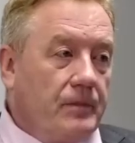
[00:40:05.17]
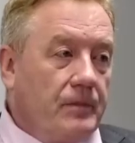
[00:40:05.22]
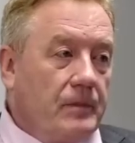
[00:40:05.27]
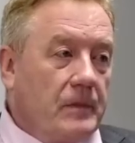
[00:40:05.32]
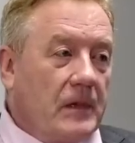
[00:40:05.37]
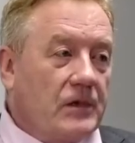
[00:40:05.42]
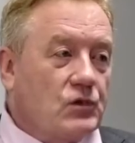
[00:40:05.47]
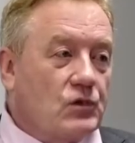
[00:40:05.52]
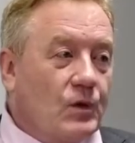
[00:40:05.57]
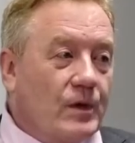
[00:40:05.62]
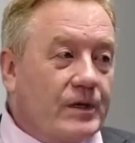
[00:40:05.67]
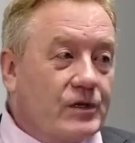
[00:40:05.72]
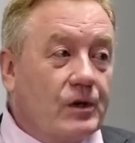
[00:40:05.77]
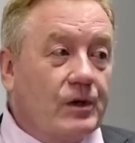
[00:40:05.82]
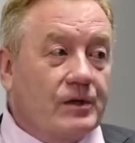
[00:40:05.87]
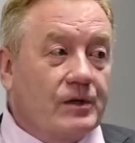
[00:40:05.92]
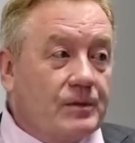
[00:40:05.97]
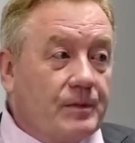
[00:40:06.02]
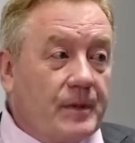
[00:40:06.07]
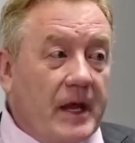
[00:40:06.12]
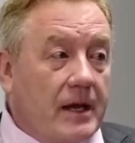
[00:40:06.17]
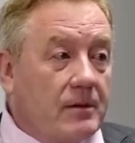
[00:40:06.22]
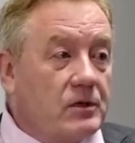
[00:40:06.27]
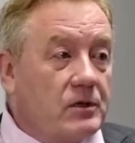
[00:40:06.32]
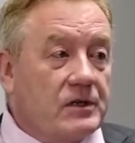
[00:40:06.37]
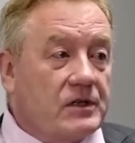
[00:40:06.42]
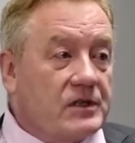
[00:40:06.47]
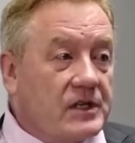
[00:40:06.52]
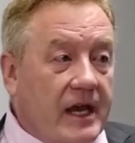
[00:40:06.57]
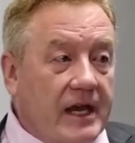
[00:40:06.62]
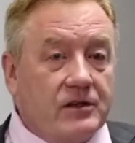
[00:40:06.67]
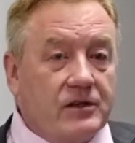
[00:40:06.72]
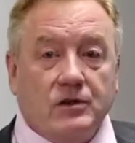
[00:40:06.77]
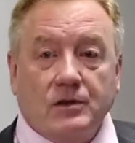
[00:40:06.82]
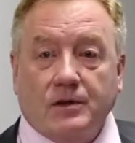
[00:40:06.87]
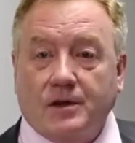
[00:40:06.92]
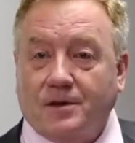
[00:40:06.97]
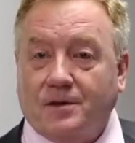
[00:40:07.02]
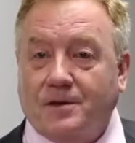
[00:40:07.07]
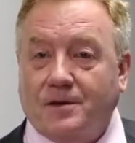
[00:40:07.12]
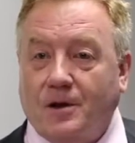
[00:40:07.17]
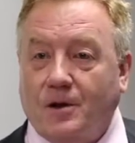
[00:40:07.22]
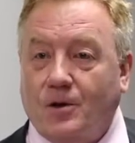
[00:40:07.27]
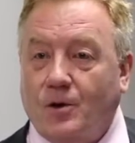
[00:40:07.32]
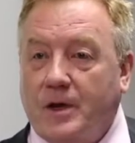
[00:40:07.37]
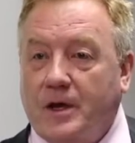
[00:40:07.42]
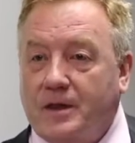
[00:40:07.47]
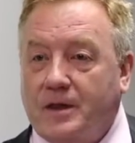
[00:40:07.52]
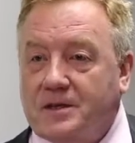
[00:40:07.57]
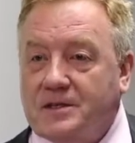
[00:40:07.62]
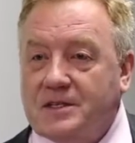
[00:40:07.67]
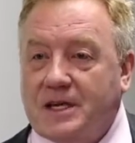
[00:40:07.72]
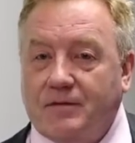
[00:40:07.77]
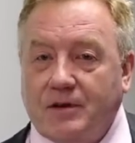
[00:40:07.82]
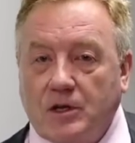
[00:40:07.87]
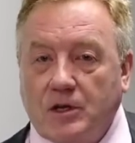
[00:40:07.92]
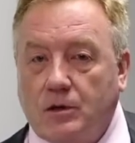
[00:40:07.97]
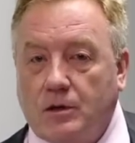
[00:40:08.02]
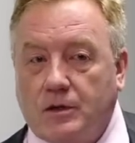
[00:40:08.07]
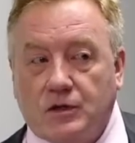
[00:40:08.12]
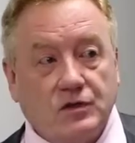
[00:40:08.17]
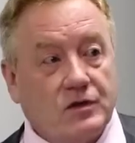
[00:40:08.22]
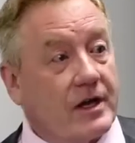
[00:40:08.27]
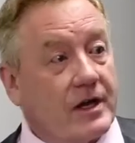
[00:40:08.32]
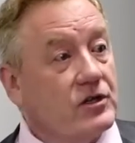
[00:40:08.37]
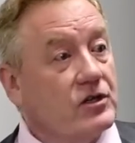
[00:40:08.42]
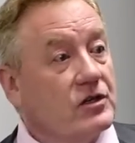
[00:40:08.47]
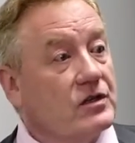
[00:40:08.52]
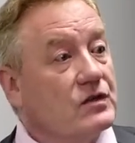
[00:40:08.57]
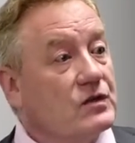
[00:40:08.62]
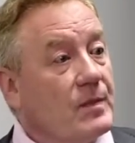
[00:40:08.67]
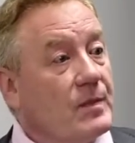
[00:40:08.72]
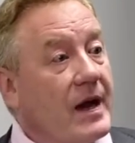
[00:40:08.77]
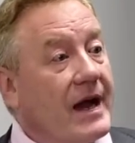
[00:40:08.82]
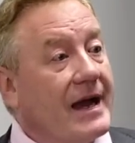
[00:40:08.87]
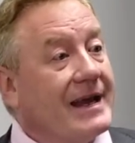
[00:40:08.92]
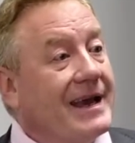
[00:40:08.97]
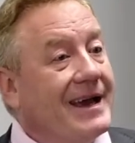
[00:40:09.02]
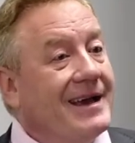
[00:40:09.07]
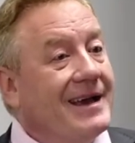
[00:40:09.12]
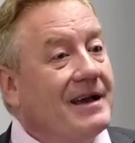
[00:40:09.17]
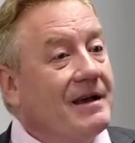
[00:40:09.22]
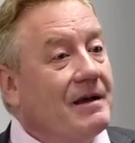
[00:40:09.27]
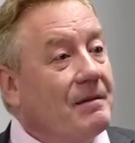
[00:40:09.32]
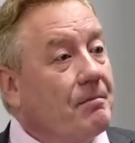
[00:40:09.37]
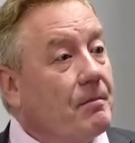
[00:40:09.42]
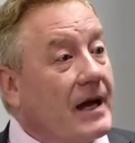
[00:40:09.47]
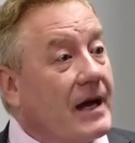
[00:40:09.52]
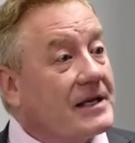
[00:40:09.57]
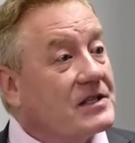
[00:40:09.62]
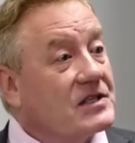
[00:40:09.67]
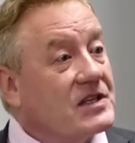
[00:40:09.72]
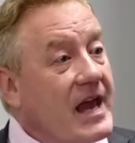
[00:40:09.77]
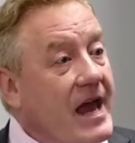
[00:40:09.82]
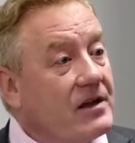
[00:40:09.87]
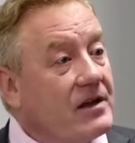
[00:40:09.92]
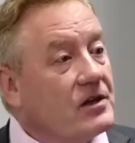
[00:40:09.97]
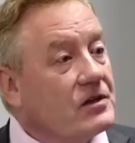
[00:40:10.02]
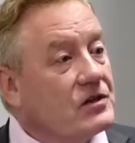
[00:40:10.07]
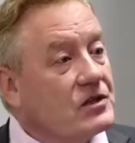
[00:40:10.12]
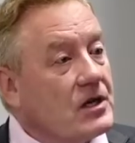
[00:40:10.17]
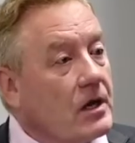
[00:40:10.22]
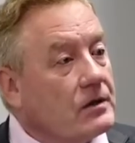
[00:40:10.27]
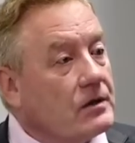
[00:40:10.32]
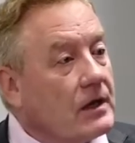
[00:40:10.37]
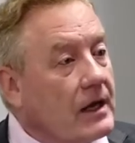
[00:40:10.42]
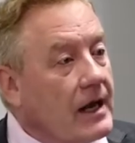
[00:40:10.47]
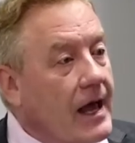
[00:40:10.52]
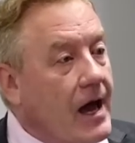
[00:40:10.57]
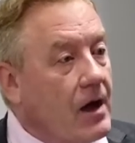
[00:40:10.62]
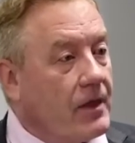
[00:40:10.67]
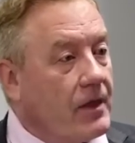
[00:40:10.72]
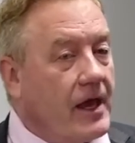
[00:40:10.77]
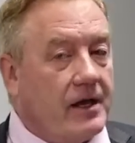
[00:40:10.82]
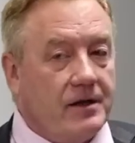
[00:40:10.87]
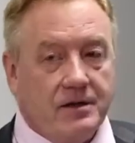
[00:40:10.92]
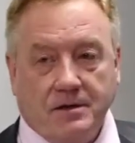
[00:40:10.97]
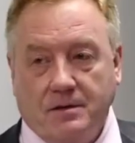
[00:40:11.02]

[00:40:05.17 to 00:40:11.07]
It's always good to be able to say to the lawyer that's giving you instructions, my standards don't allow that.